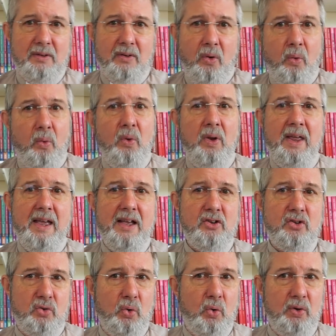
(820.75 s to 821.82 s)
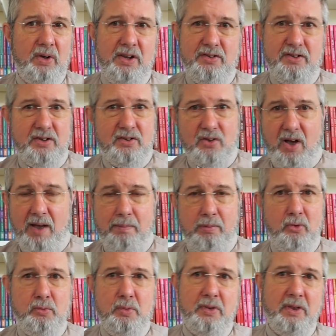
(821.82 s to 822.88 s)
all he has taught his
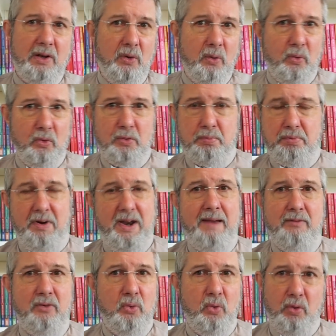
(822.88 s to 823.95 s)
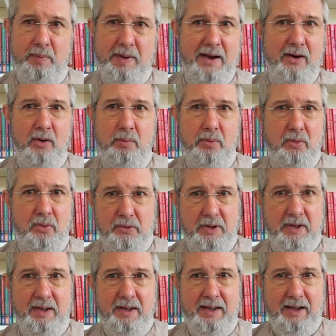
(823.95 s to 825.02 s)
disciples with the Lord's Prayer and all the parables,
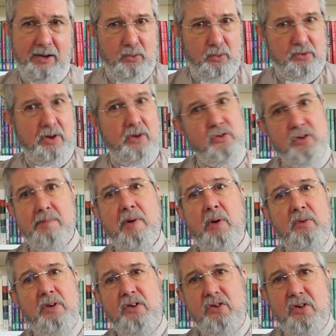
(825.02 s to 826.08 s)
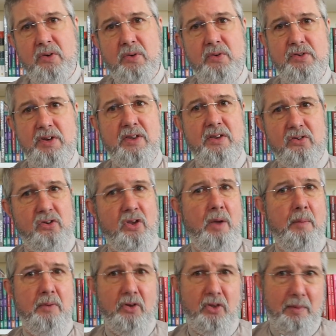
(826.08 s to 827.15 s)
and also to the multitudes in the
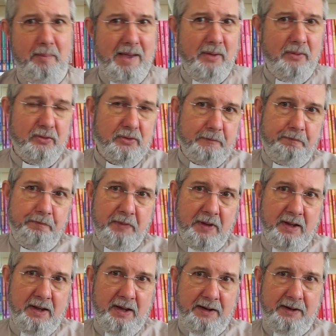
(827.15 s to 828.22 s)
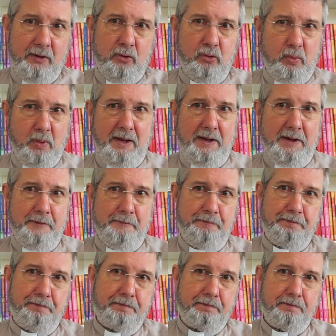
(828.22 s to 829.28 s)
Sermon on the Mount and elsewhere,
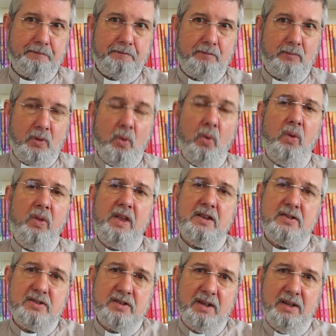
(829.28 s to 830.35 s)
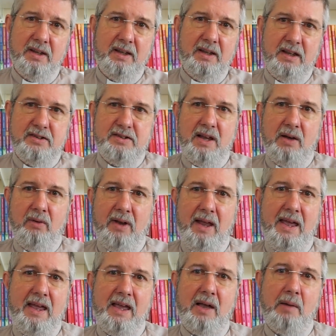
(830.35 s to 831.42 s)
all this is now
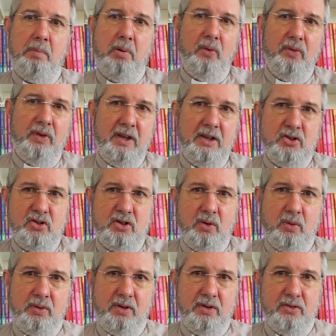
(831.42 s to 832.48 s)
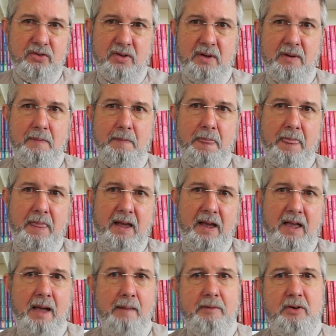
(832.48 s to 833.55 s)
laying upon his shoulders and
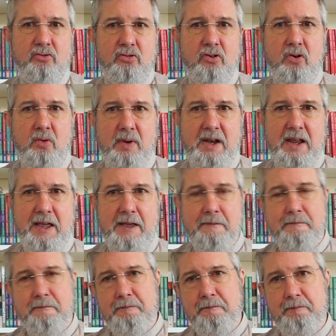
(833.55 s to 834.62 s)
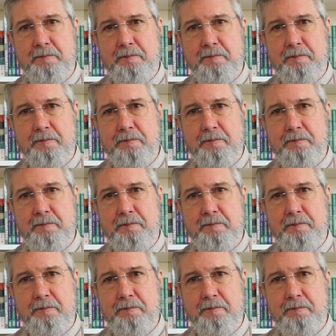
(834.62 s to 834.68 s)
coming true in him.